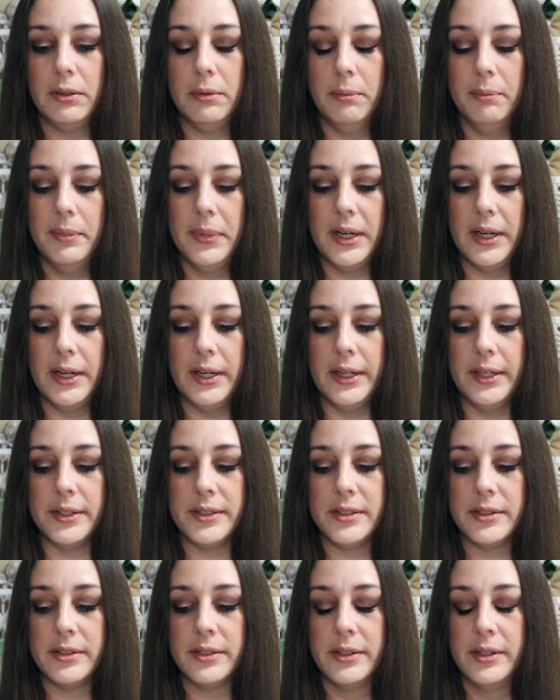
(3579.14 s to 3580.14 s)

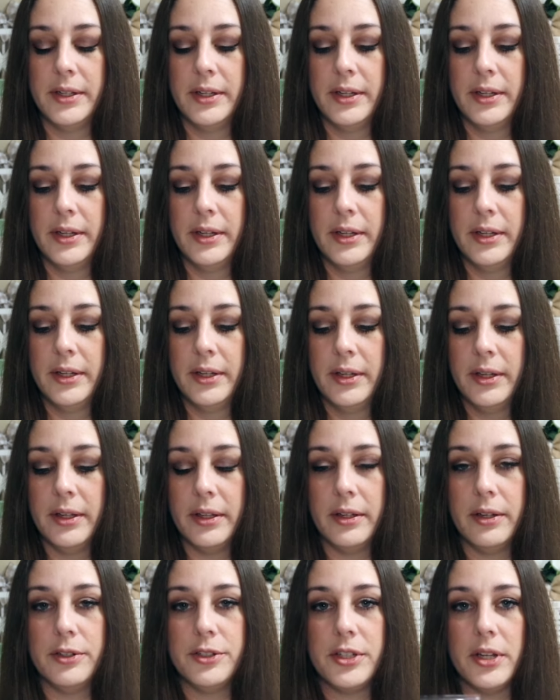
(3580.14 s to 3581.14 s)
But
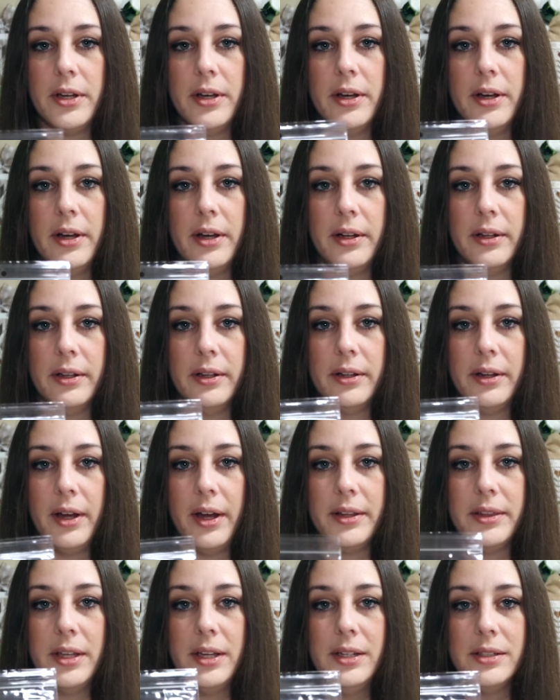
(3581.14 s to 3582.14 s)
there's I
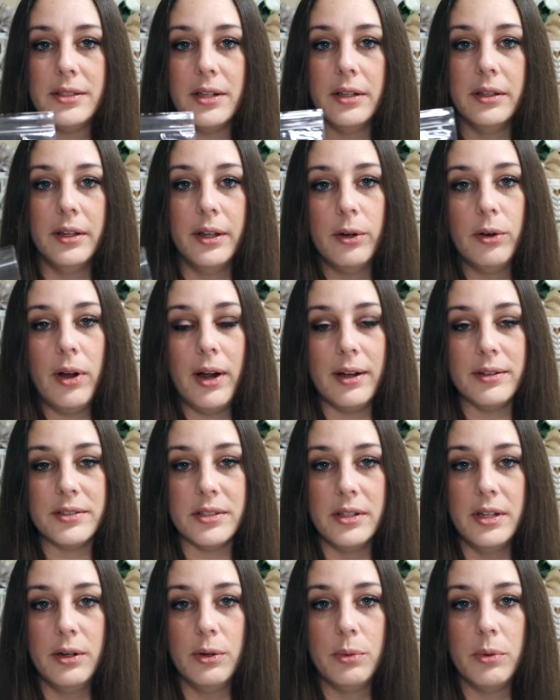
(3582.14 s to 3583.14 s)
think it's a Little House
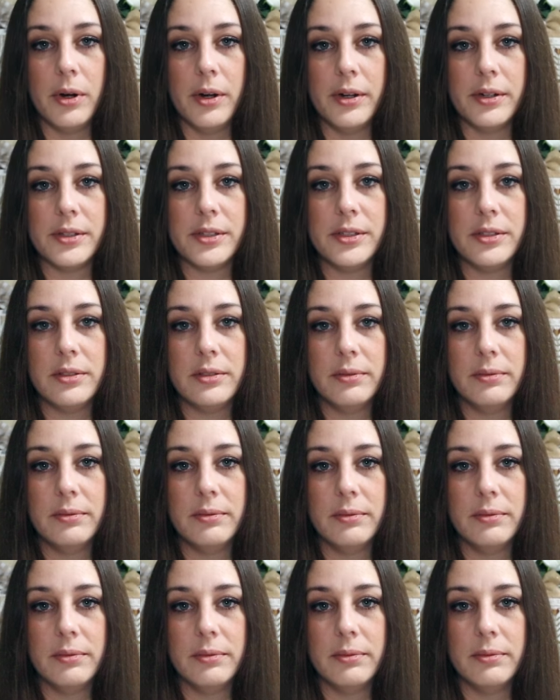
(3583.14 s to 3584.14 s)
Needleworks
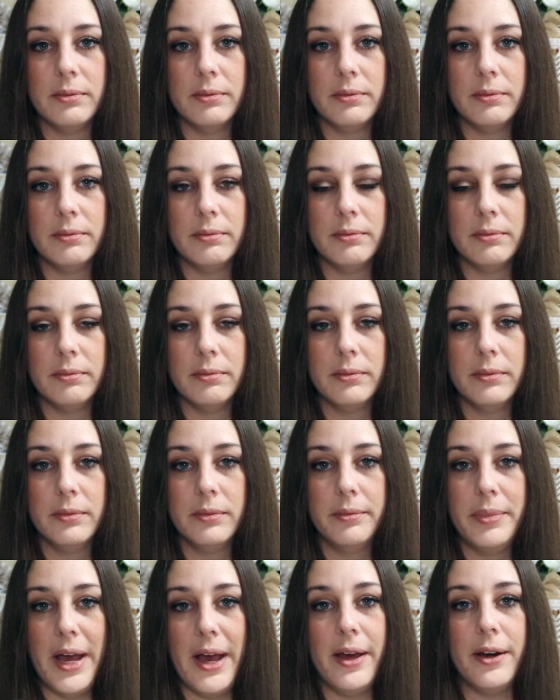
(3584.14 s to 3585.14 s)

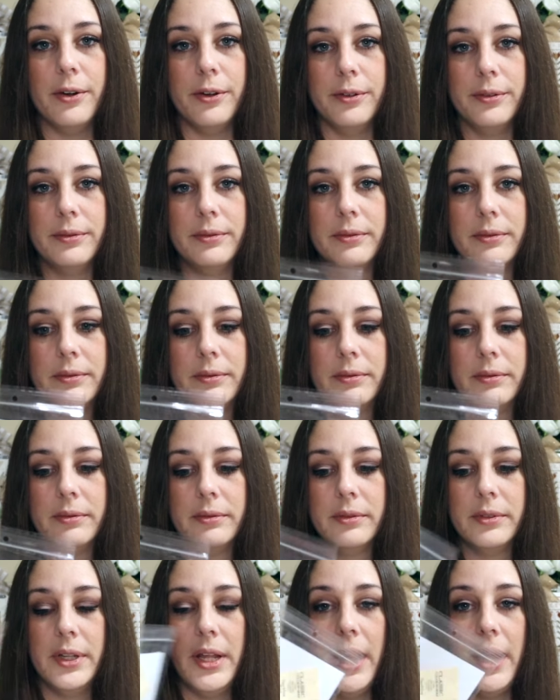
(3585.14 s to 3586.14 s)
pattern
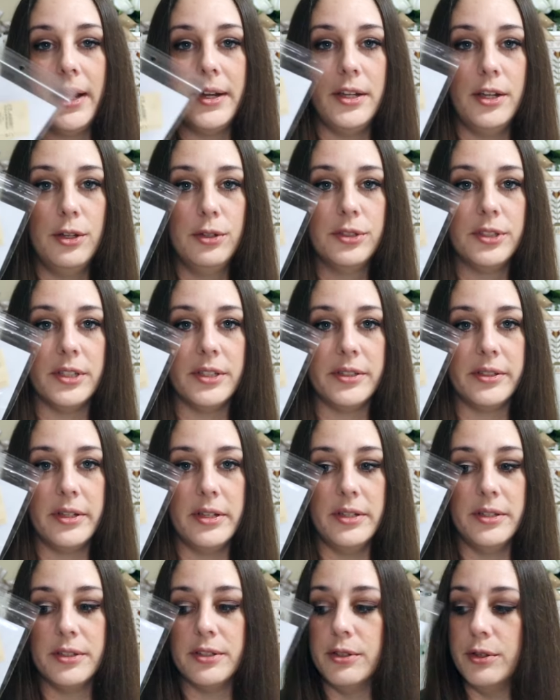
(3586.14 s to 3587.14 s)
that uses
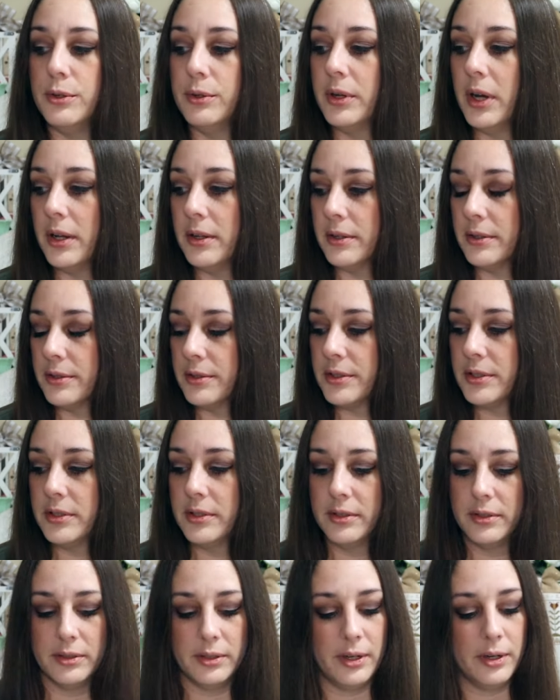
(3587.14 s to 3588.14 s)
these new colors.
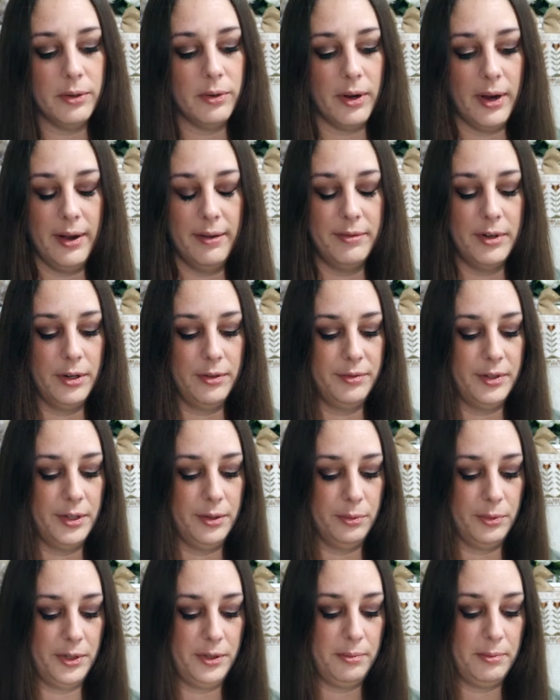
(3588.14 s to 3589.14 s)
I don't have it over
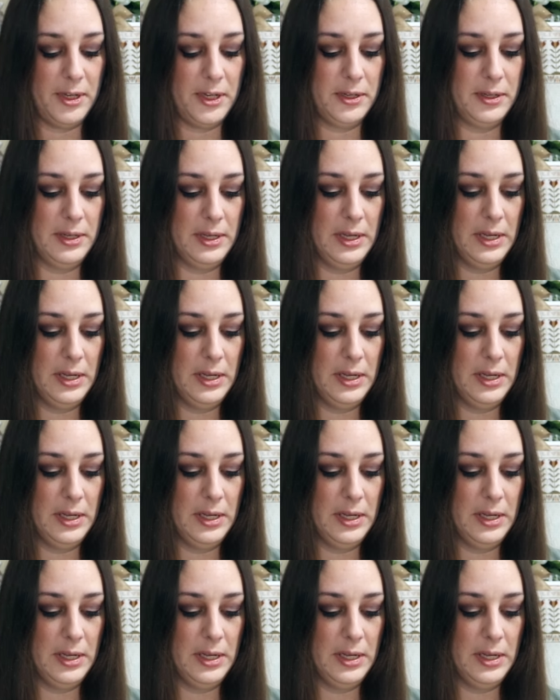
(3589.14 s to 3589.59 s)
here with me.